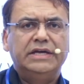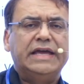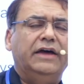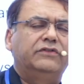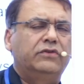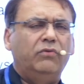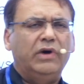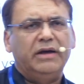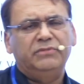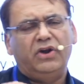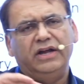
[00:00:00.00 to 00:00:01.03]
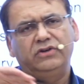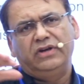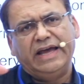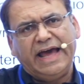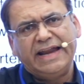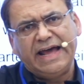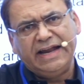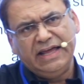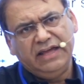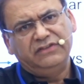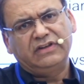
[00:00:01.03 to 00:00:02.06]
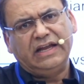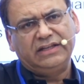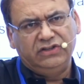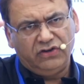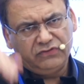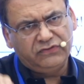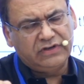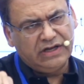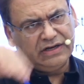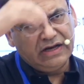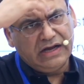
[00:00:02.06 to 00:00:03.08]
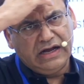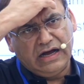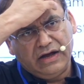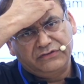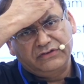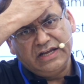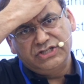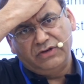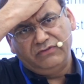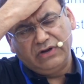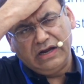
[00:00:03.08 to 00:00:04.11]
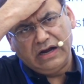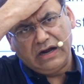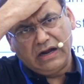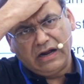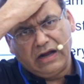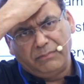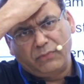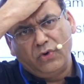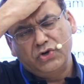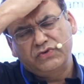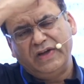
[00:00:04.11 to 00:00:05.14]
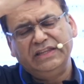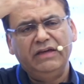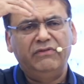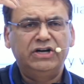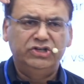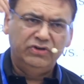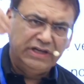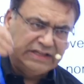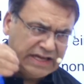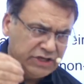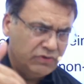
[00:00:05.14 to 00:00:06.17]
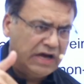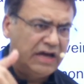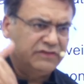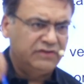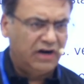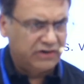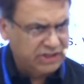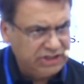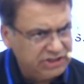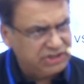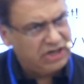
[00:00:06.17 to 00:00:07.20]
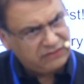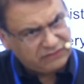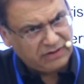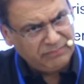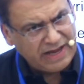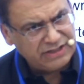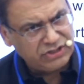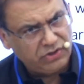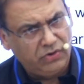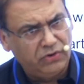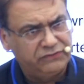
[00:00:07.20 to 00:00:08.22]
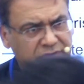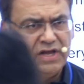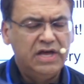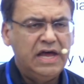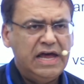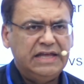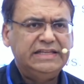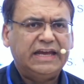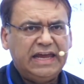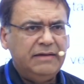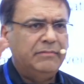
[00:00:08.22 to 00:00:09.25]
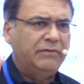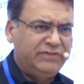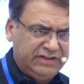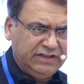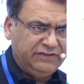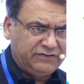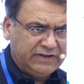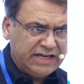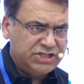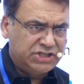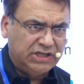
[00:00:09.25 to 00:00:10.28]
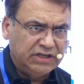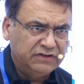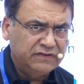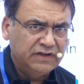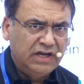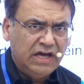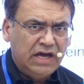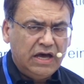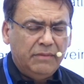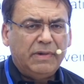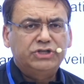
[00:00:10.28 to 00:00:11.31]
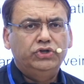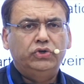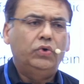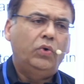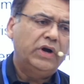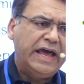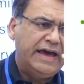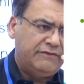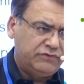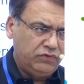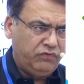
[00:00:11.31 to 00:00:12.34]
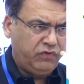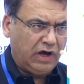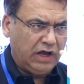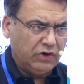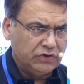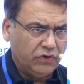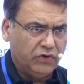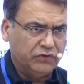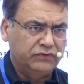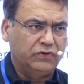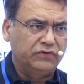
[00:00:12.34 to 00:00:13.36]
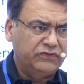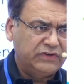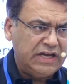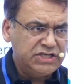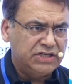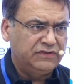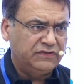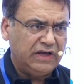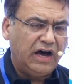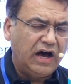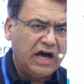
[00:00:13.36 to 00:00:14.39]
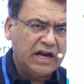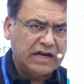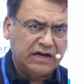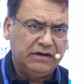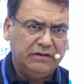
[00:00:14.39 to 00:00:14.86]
Yeah, so what I'm trying to get at is like those station approach, when they were doing the US, or teachers or mentors, they came up with these stations, but you don't have to follow those. So stations are